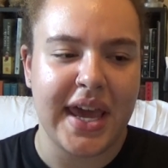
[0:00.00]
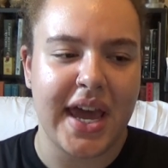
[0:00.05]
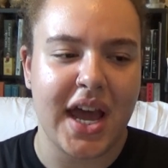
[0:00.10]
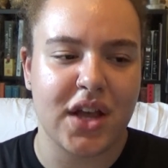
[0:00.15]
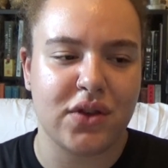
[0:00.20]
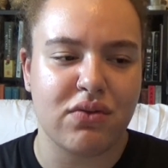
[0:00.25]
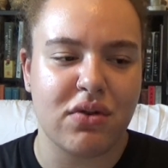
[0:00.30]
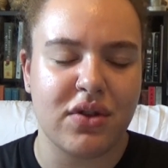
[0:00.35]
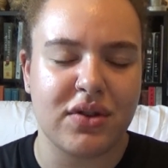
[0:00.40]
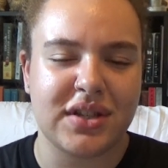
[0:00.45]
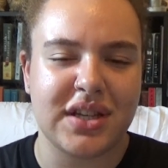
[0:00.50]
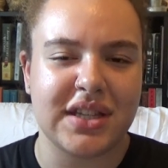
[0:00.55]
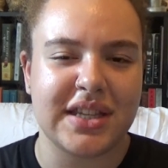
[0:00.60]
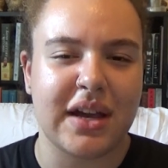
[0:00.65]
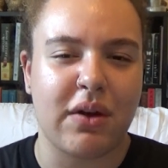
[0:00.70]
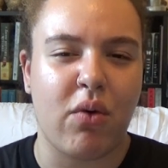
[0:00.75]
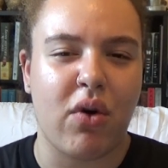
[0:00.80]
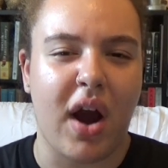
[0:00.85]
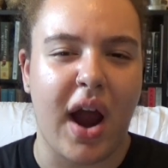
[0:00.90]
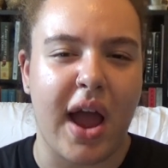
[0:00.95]
And it's one of those things
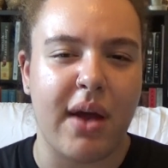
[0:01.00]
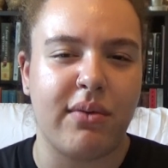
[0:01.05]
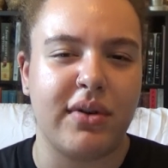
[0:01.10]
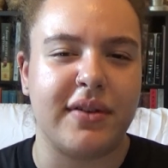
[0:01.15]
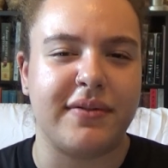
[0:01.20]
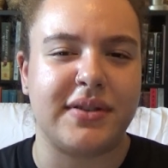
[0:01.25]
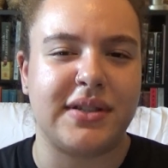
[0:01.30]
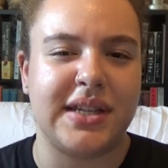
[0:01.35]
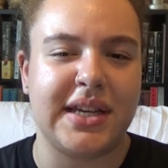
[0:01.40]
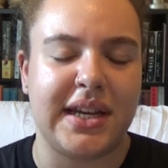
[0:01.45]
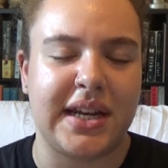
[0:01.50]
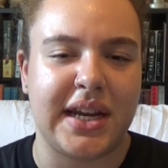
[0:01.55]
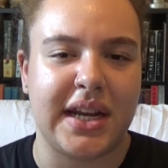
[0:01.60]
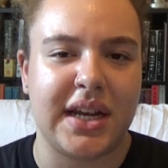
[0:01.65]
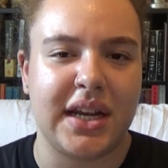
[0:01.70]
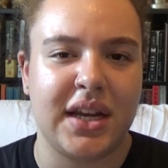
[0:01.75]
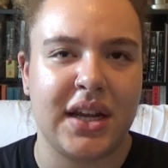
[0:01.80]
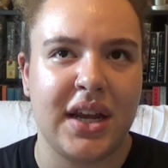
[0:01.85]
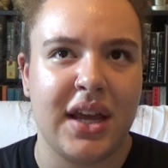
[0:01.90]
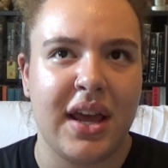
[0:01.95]
like where I would have seen
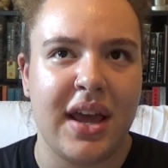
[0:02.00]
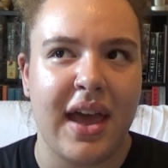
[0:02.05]
it.